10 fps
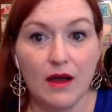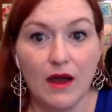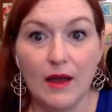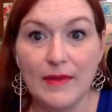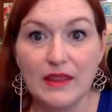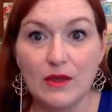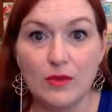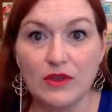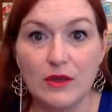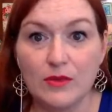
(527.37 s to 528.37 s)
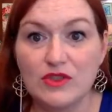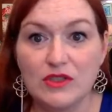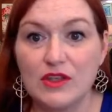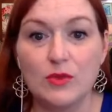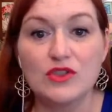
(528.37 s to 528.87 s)
I mean, there it was
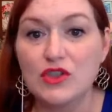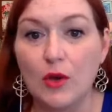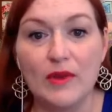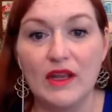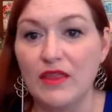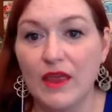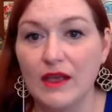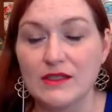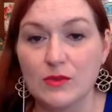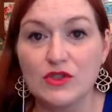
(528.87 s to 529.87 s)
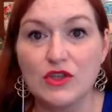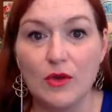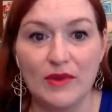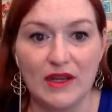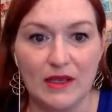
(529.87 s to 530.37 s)
just there were so many things. There were so
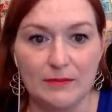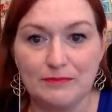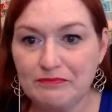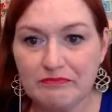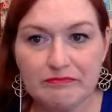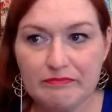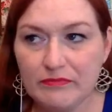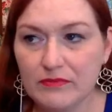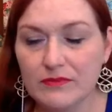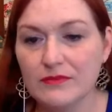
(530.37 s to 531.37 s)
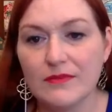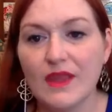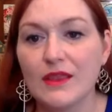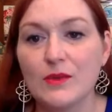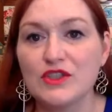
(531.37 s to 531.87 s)
many.
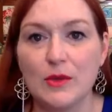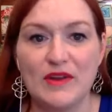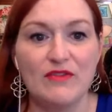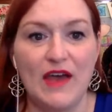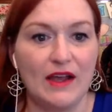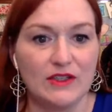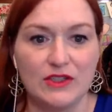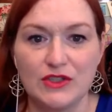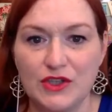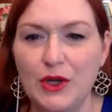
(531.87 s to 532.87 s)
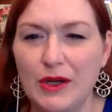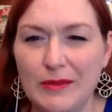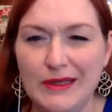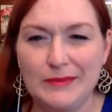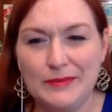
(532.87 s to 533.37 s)
There were so many factors. You know what I
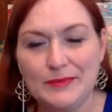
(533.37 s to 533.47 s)
mean?